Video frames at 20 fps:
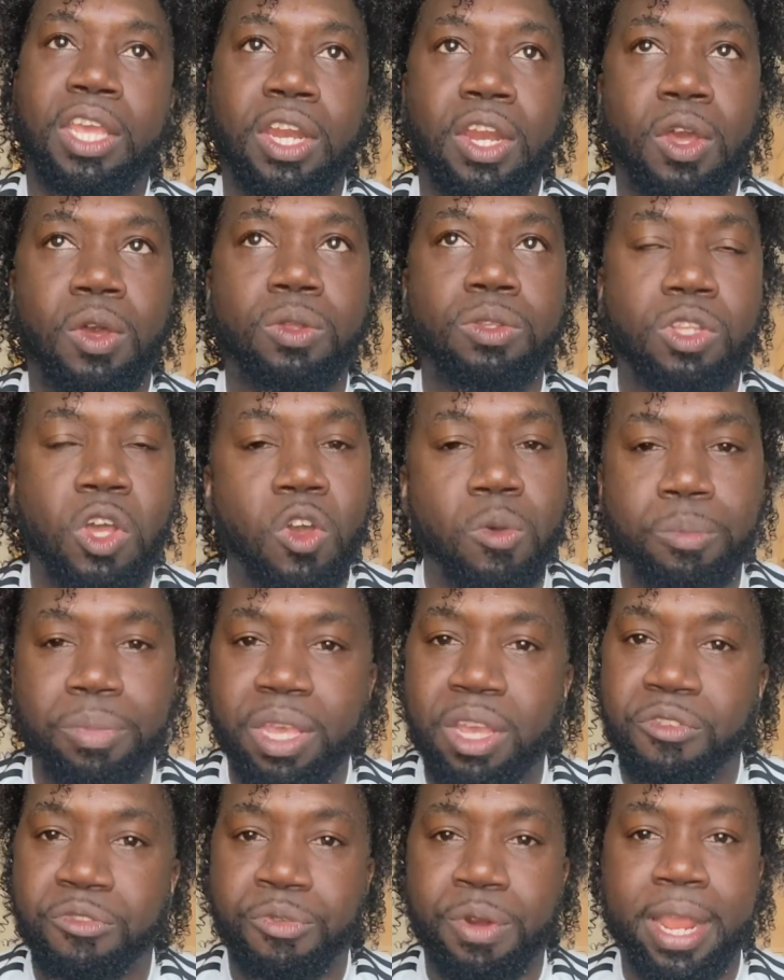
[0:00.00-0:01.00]
you know, don't
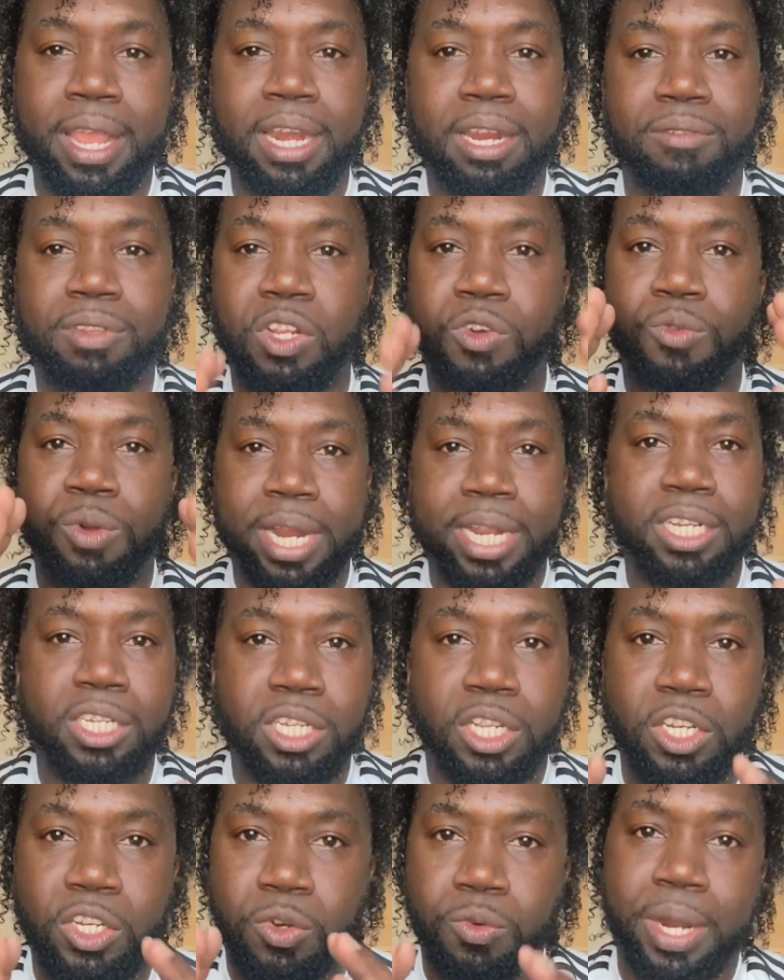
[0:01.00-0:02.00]
be afraid of
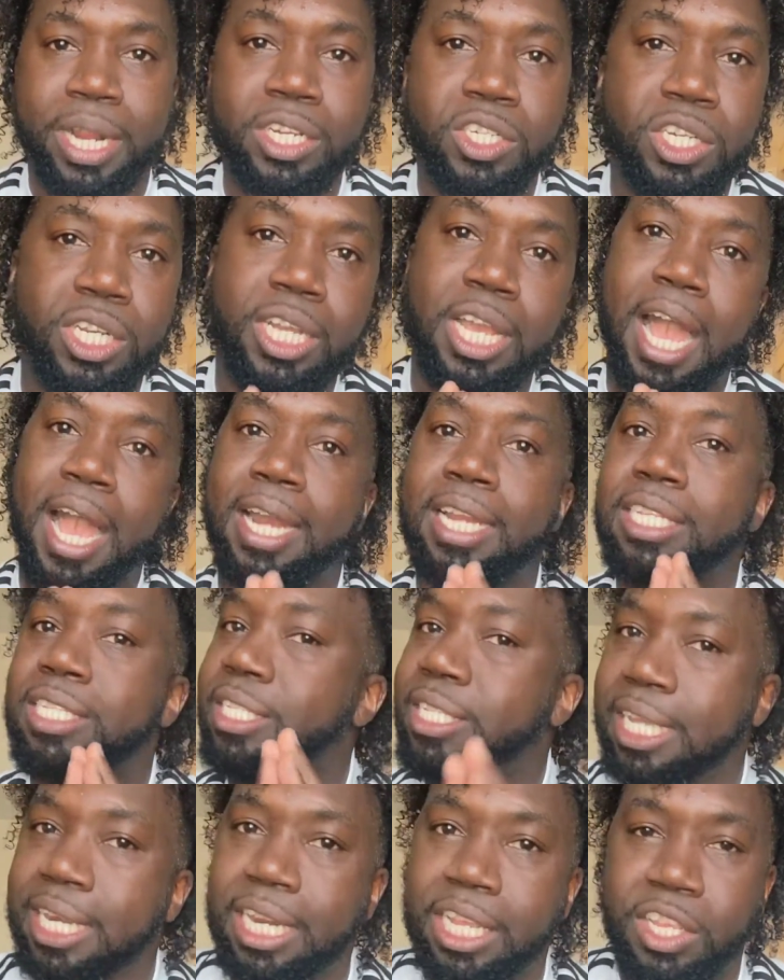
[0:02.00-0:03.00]
the direction God
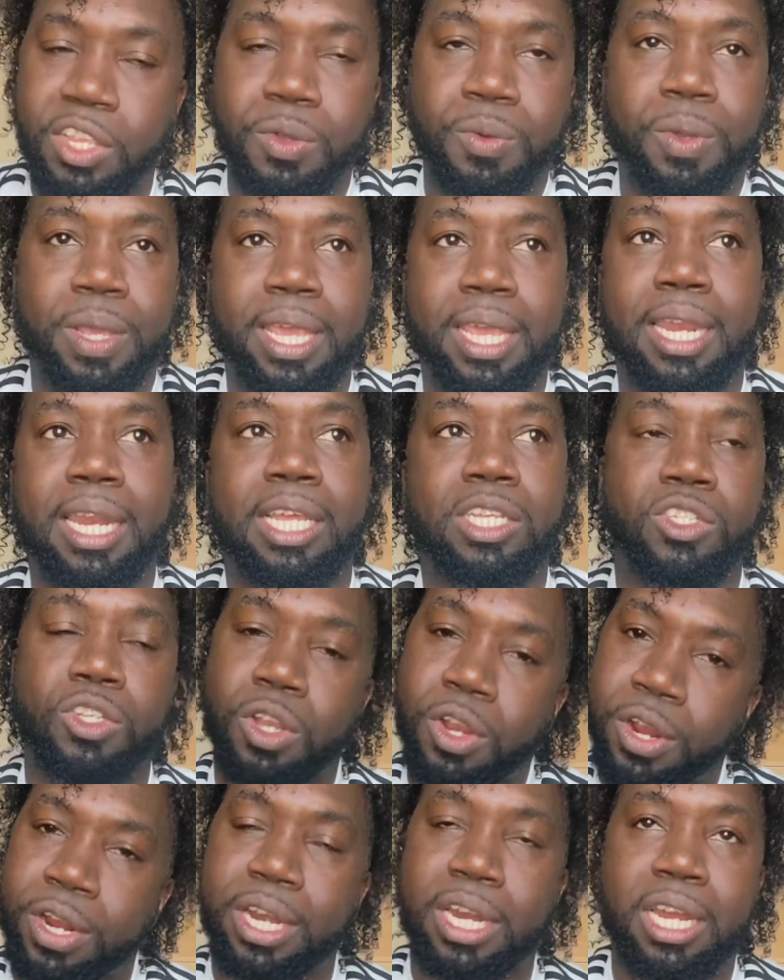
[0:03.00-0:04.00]
is sending you in,
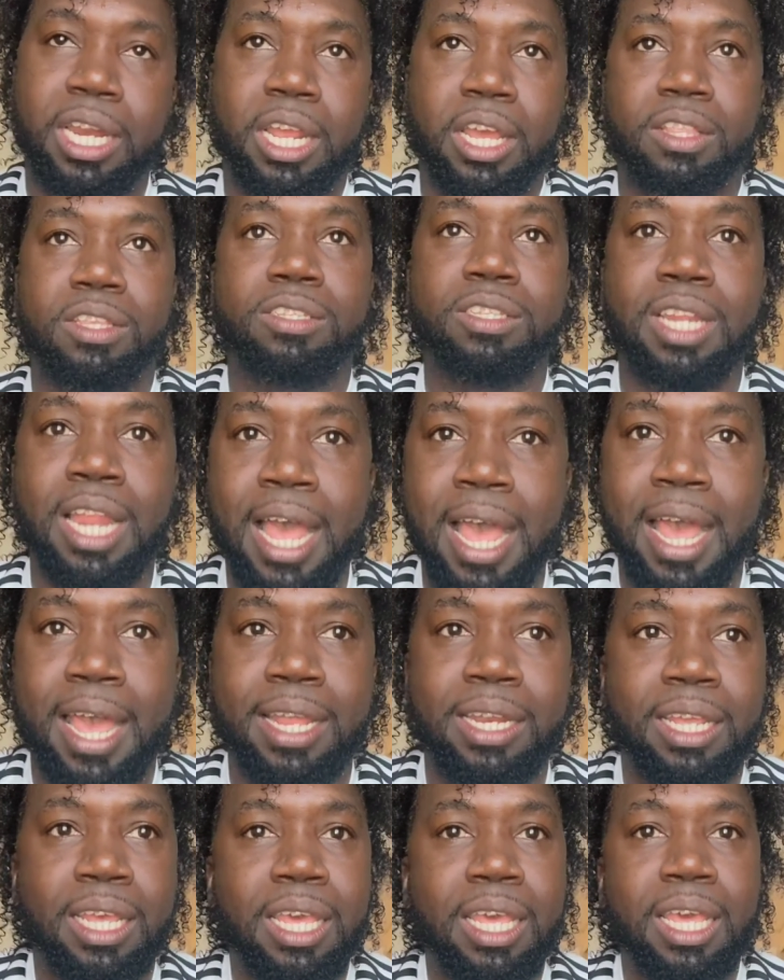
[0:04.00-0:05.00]
as you heard in the other
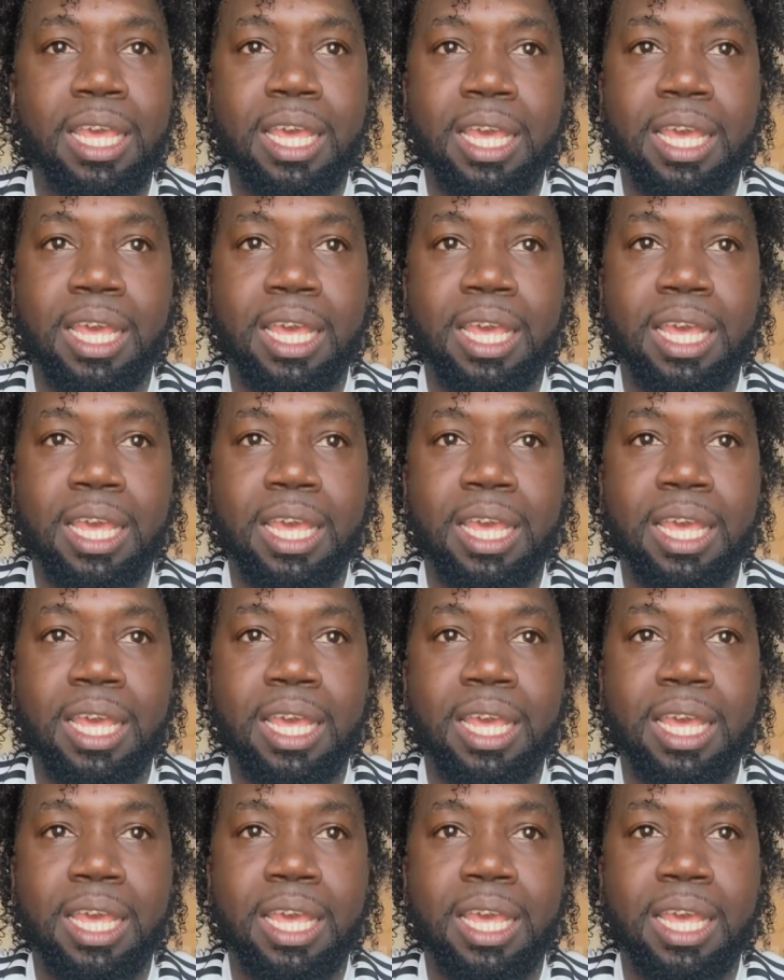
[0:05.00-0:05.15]
slide.